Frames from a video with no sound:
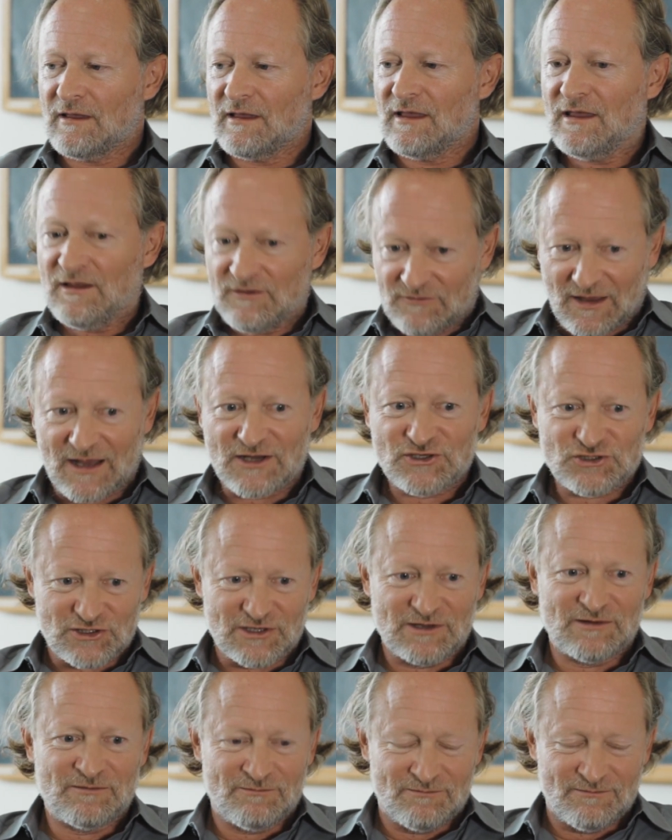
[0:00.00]
is
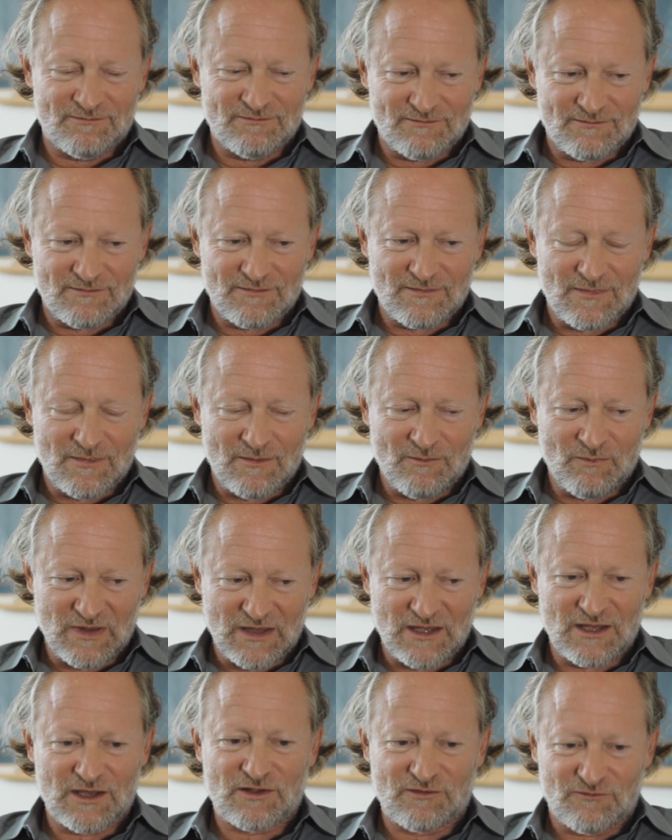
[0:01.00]
actually
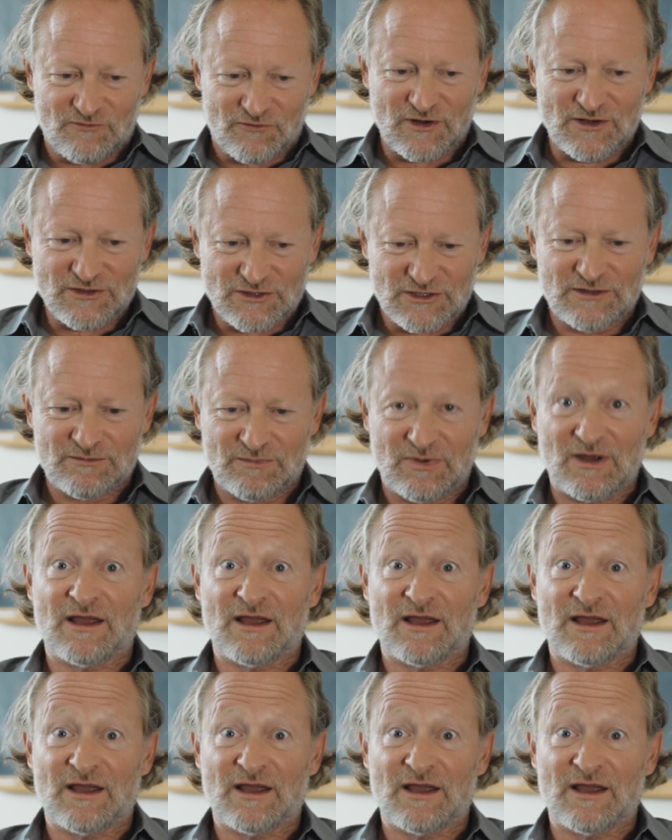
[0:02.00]
being confronted